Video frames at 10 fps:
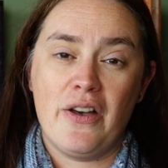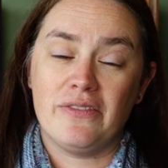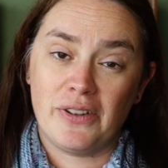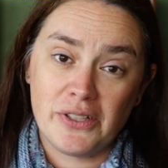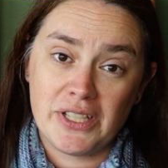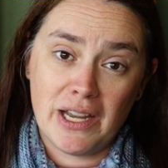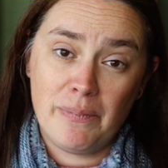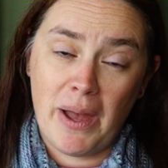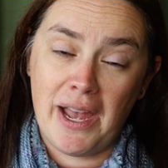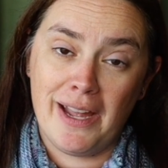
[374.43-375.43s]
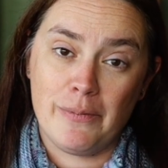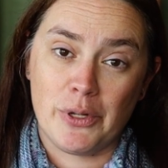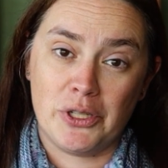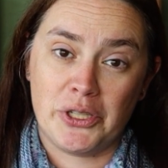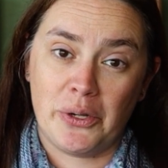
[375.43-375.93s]
First up, I'm going
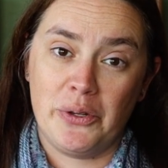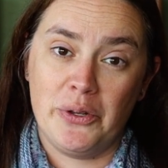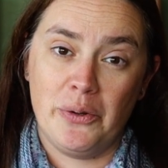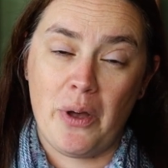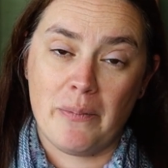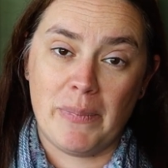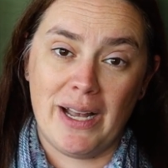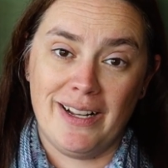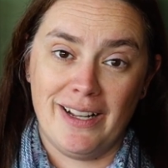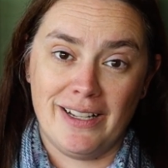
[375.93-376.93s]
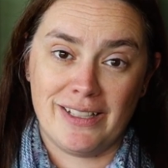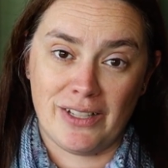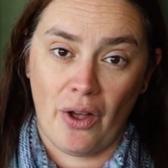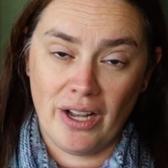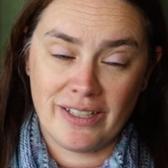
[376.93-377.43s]
to show you my
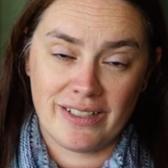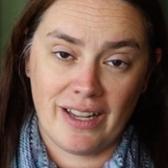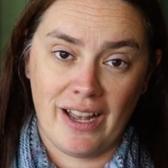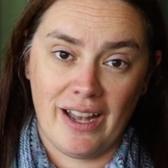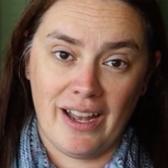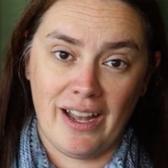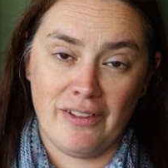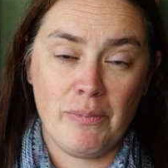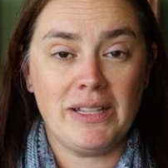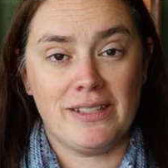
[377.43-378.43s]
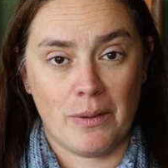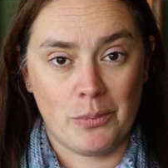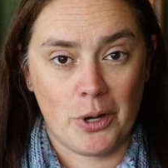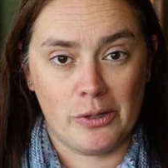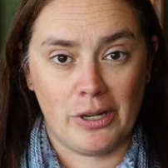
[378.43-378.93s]
socks. I've made some
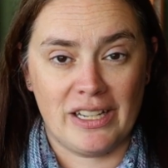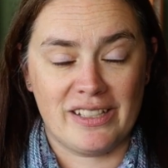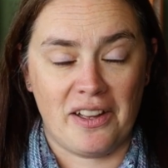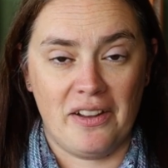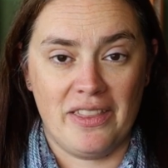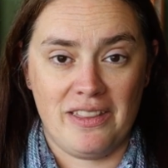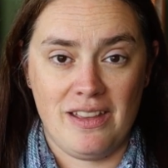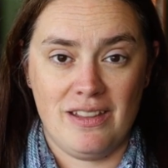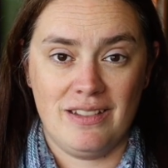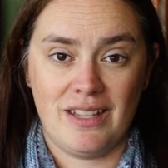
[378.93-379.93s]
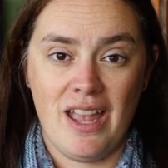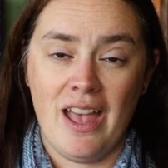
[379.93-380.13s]
progress on these.